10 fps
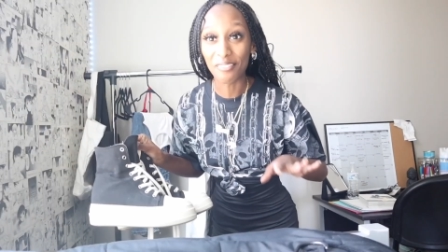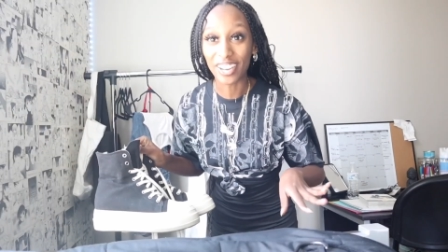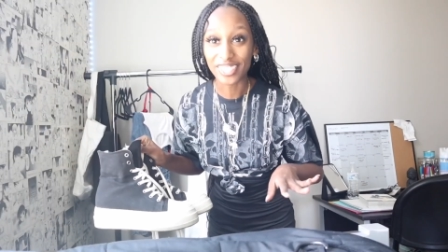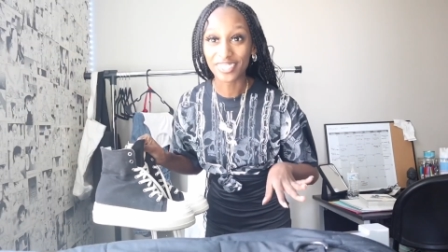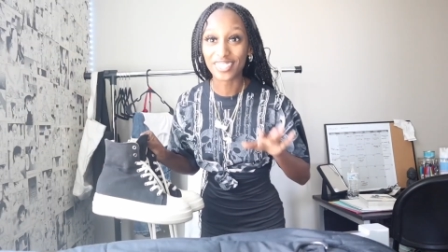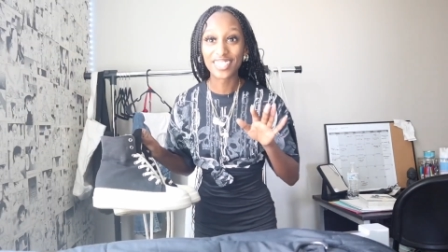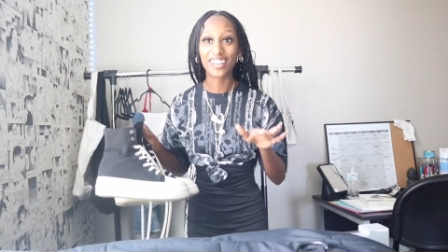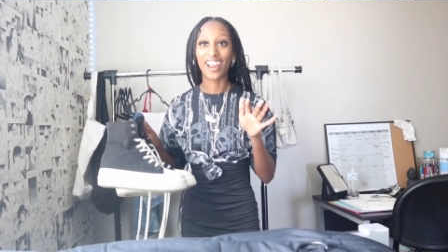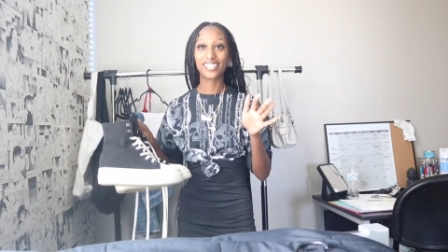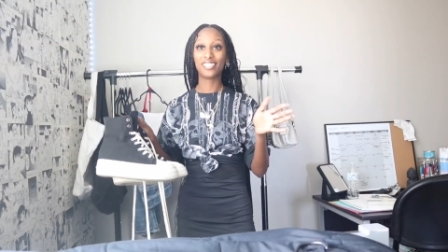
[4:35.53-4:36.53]
my shoes. These are
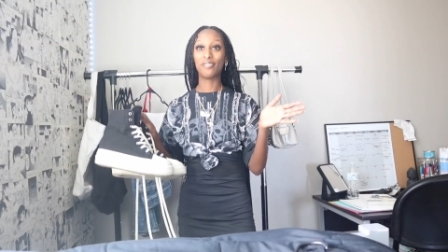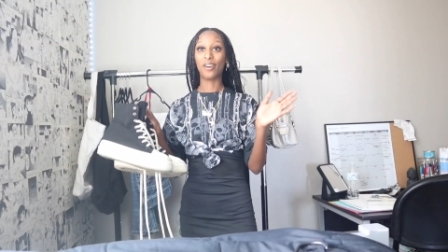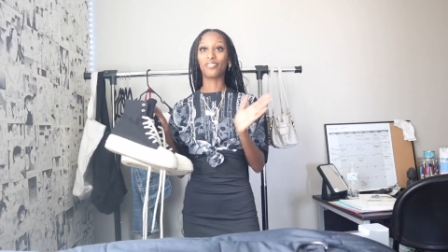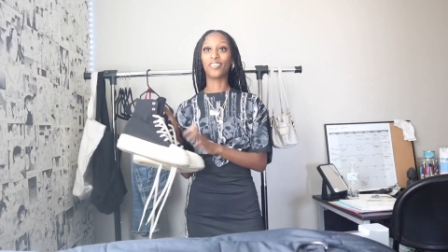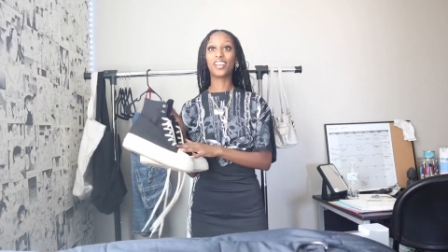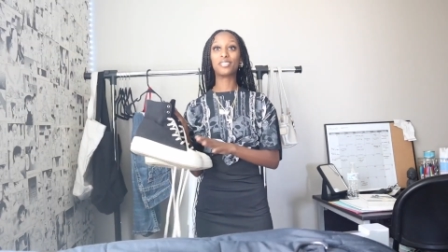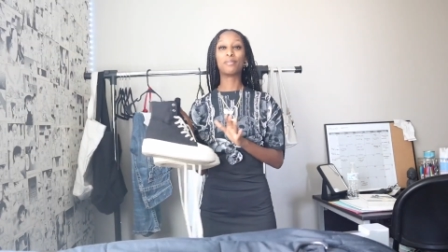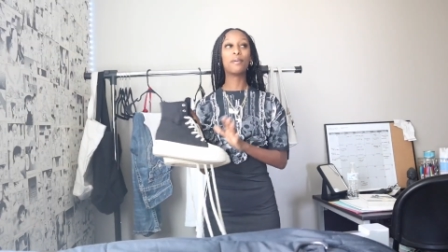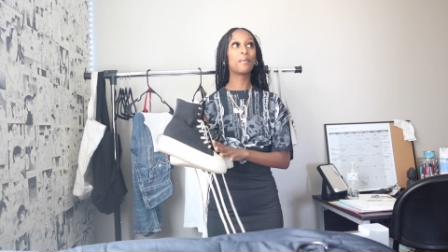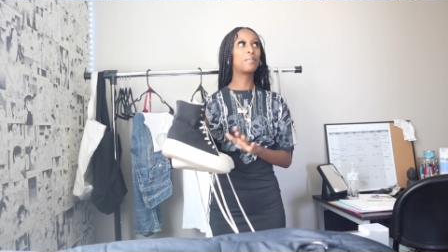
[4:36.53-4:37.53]
actually my friends.
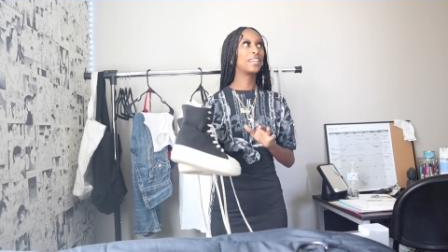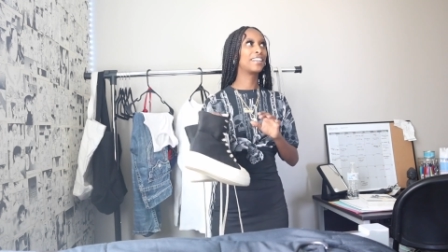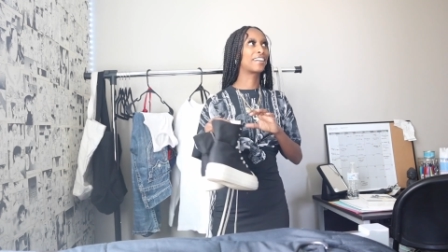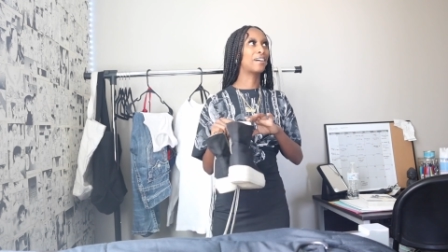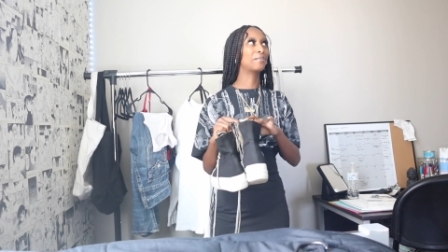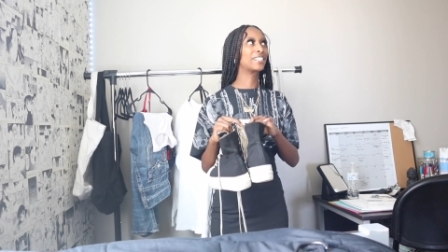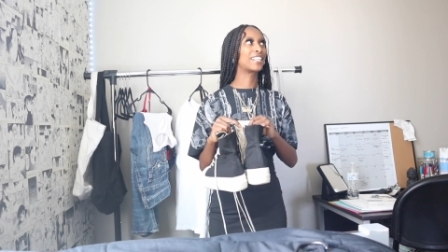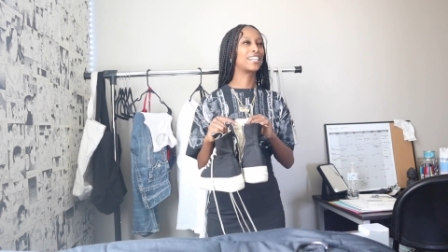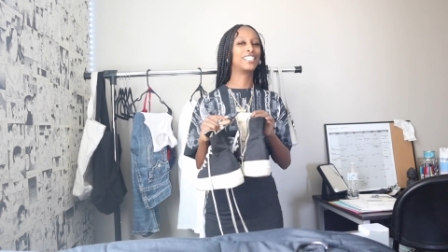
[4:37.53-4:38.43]
People be in the comments like,